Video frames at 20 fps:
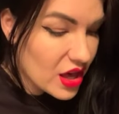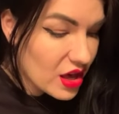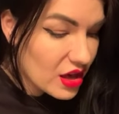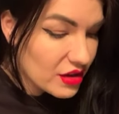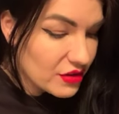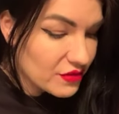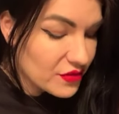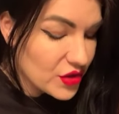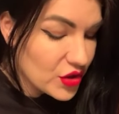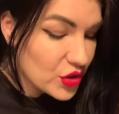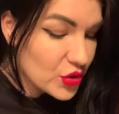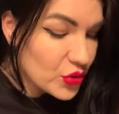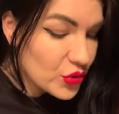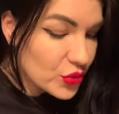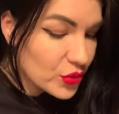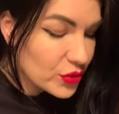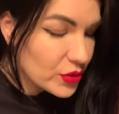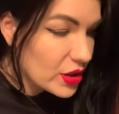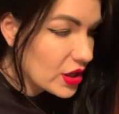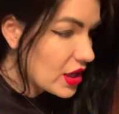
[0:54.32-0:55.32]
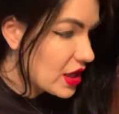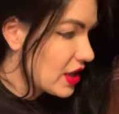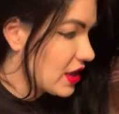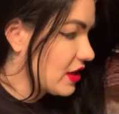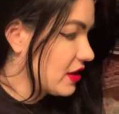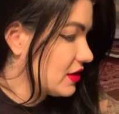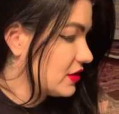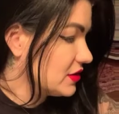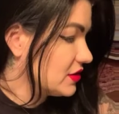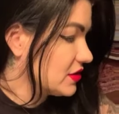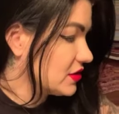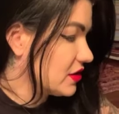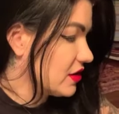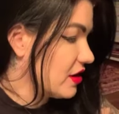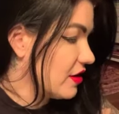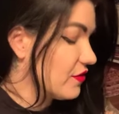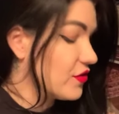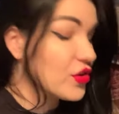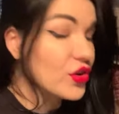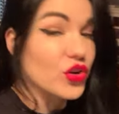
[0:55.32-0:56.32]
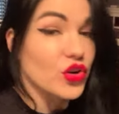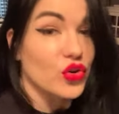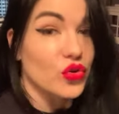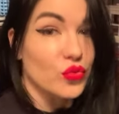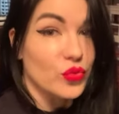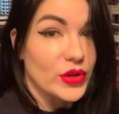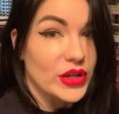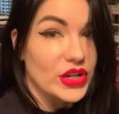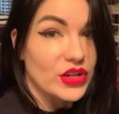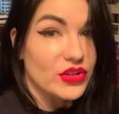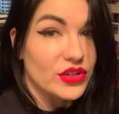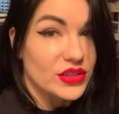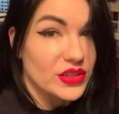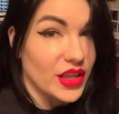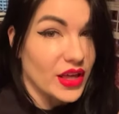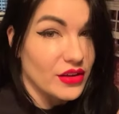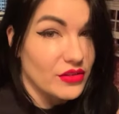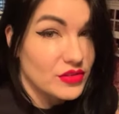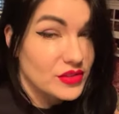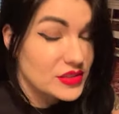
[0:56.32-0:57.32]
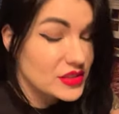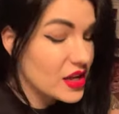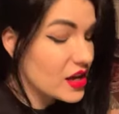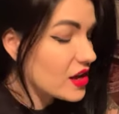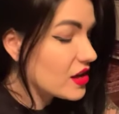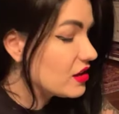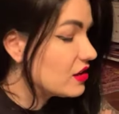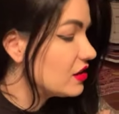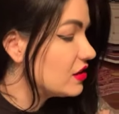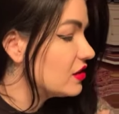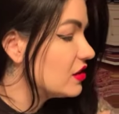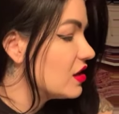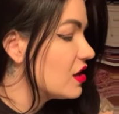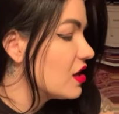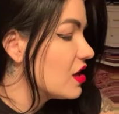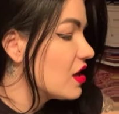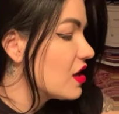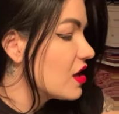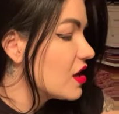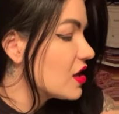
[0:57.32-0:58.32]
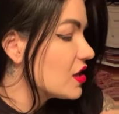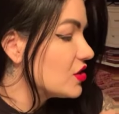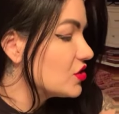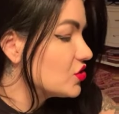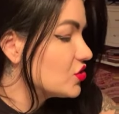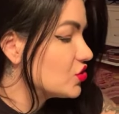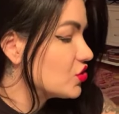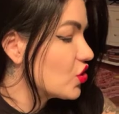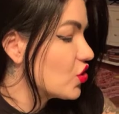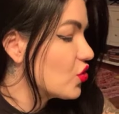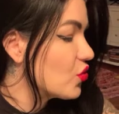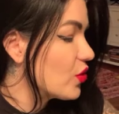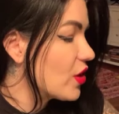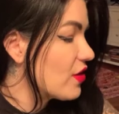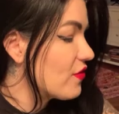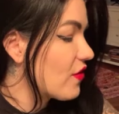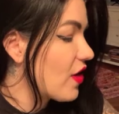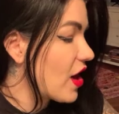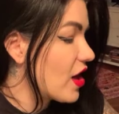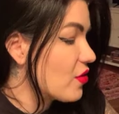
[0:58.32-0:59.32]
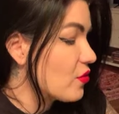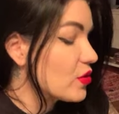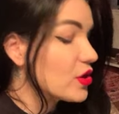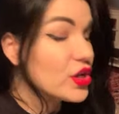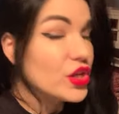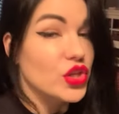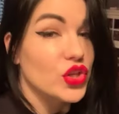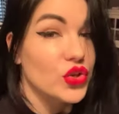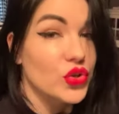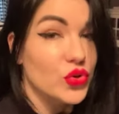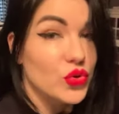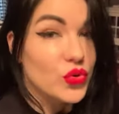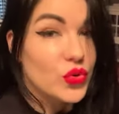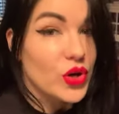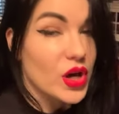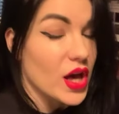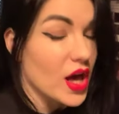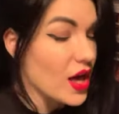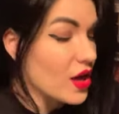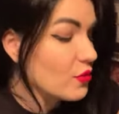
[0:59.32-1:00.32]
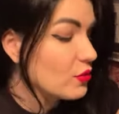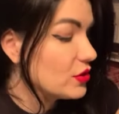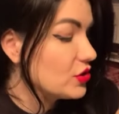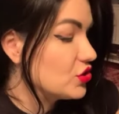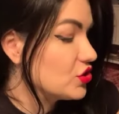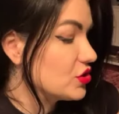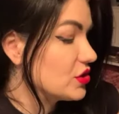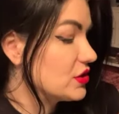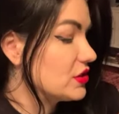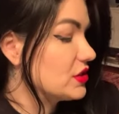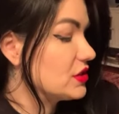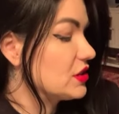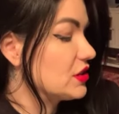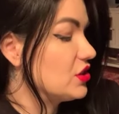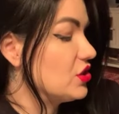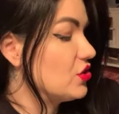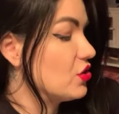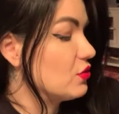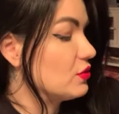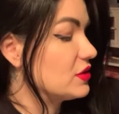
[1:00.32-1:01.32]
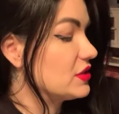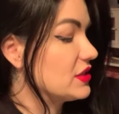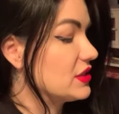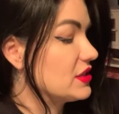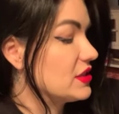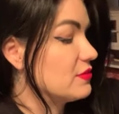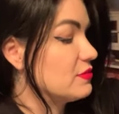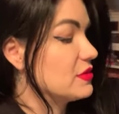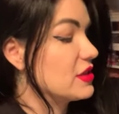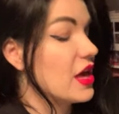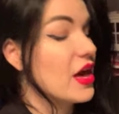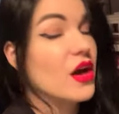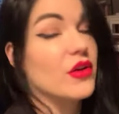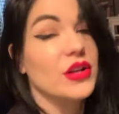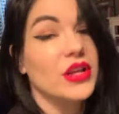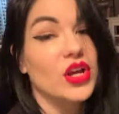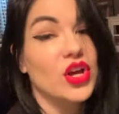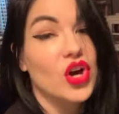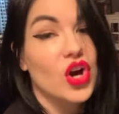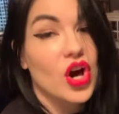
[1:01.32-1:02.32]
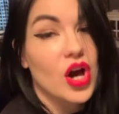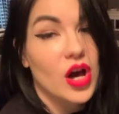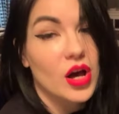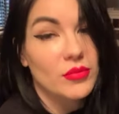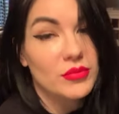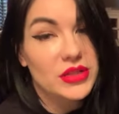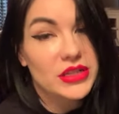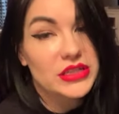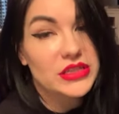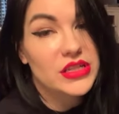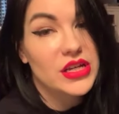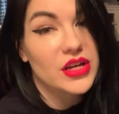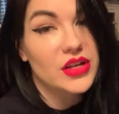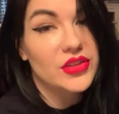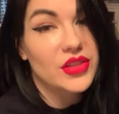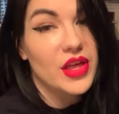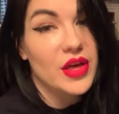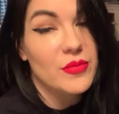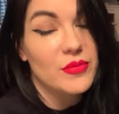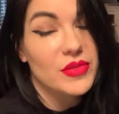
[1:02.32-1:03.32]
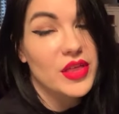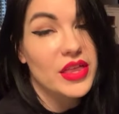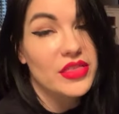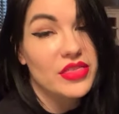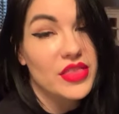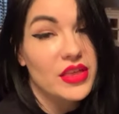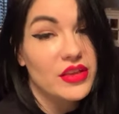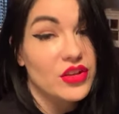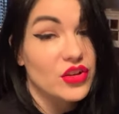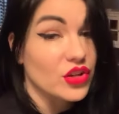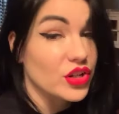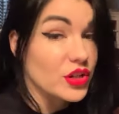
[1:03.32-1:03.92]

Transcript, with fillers: of you and of your career and lifestyle. So if I were you, I would just, you know, sit them down and calmly tell them that you're